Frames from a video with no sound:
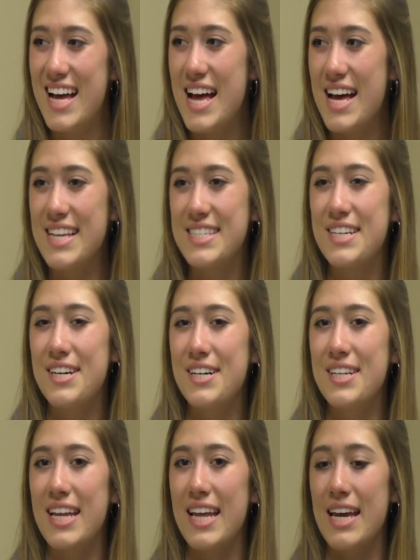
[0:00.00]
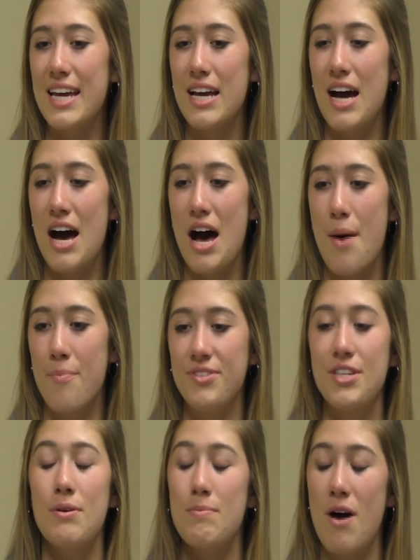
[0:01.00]
It's called like, um,
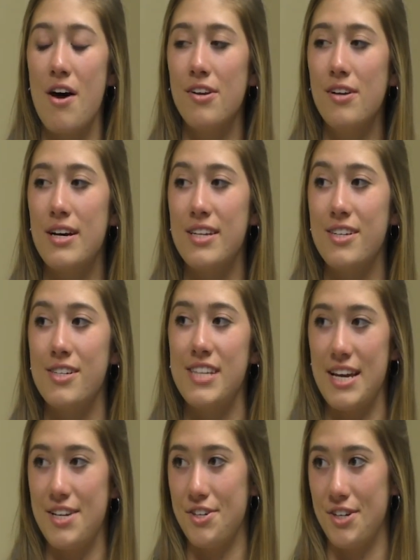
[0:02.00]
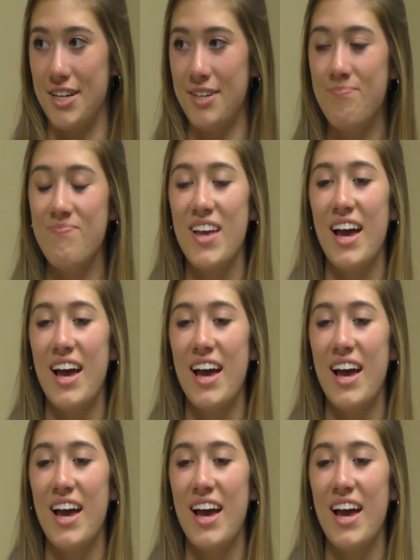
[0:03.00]
so we model under Dan Duran,